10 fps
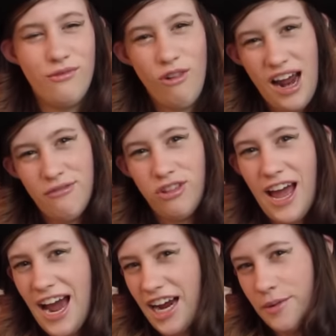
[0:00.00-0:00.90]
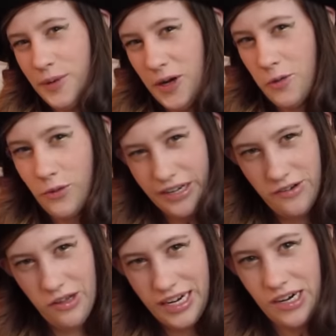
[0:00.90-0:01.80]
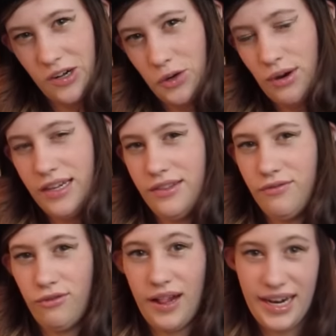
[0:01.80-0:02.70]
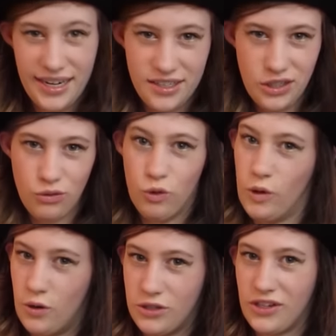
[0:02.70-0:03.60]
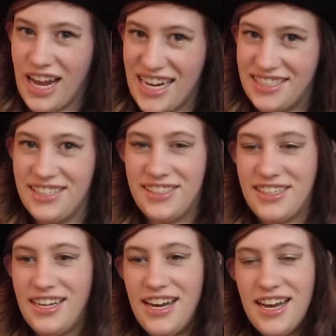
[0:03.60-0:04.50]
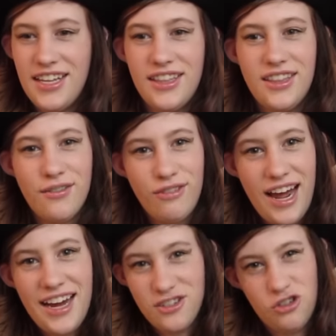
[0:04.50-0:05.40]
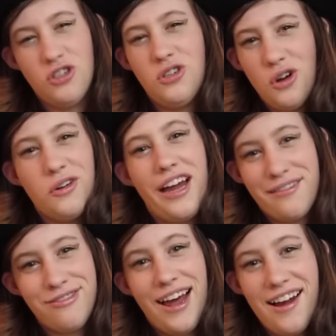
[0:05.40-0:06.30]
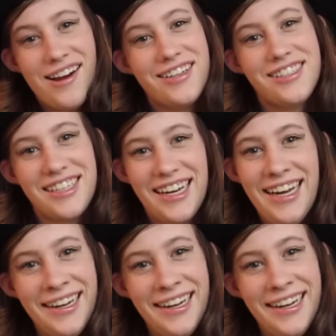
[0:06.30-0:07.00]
Red flag, but when you look at all the red flags through rose glasses, the flags just look like flags.